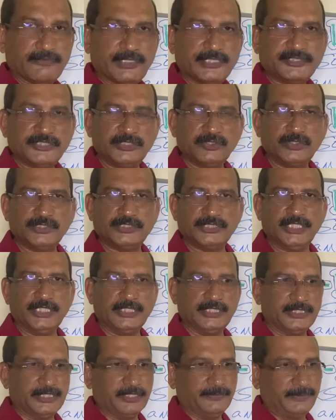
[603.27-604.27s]
watching your
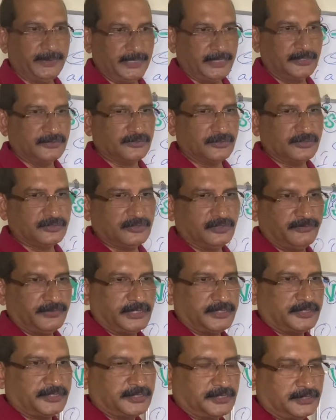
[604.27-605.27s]
channel. Their parents also
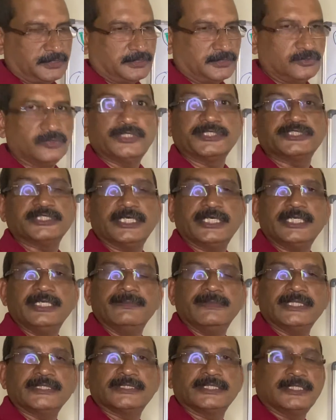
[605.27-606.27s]
watch your channel.
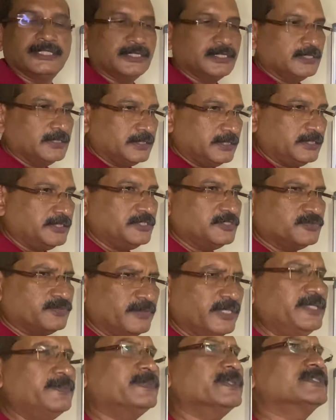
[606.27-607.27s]
But it is
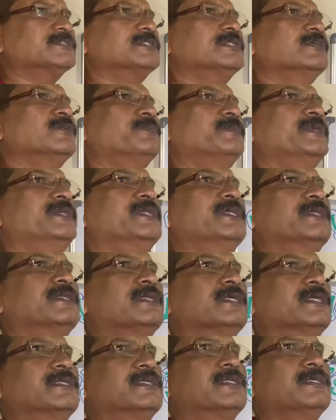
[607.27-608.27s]
my personal opinion
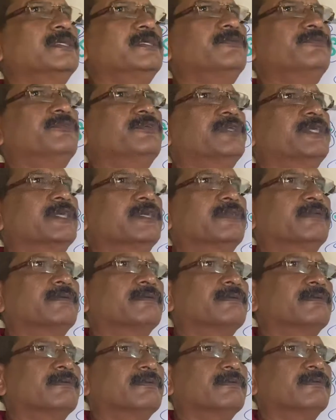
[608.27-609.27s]
that if you can
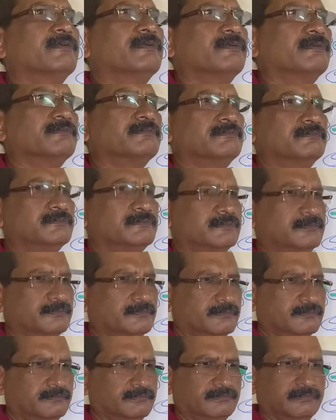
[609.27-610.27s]

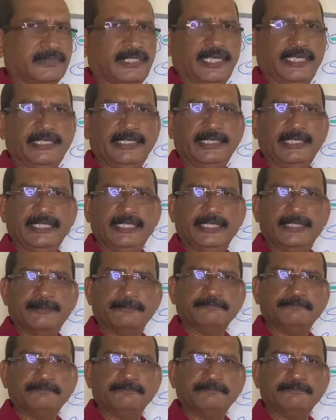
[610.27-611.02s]
kindly